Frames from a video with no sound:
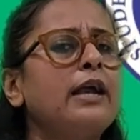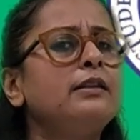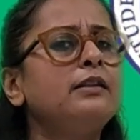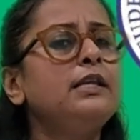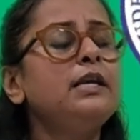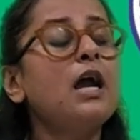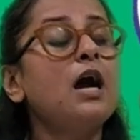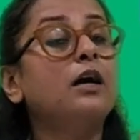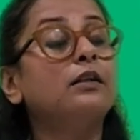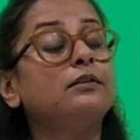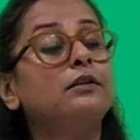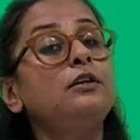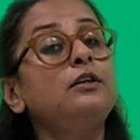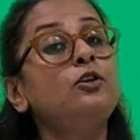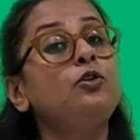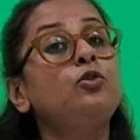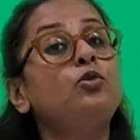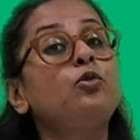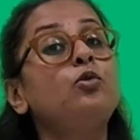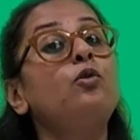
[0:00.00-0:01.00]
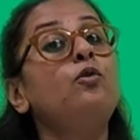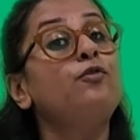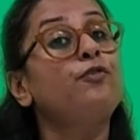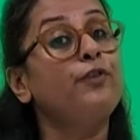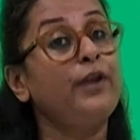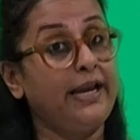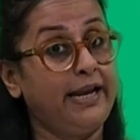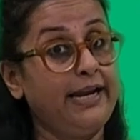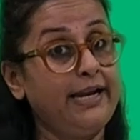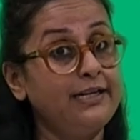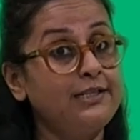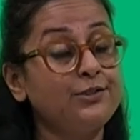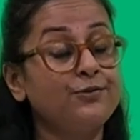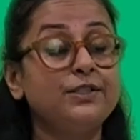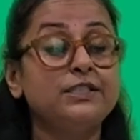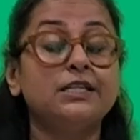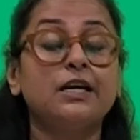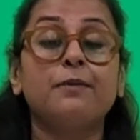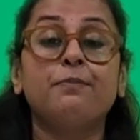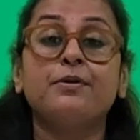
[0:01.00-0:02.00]
at the other two weights
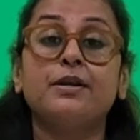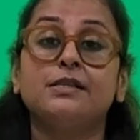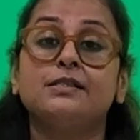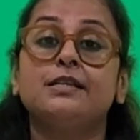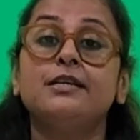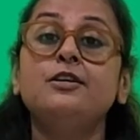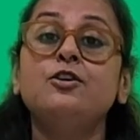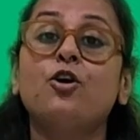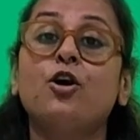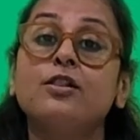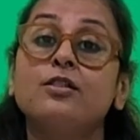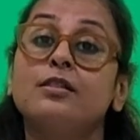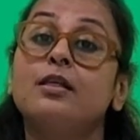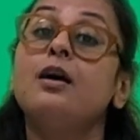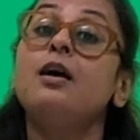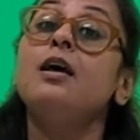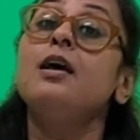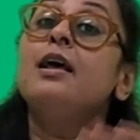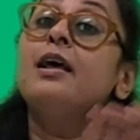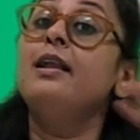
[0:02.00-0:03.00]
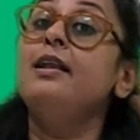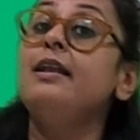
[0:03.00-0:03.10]
which are present on the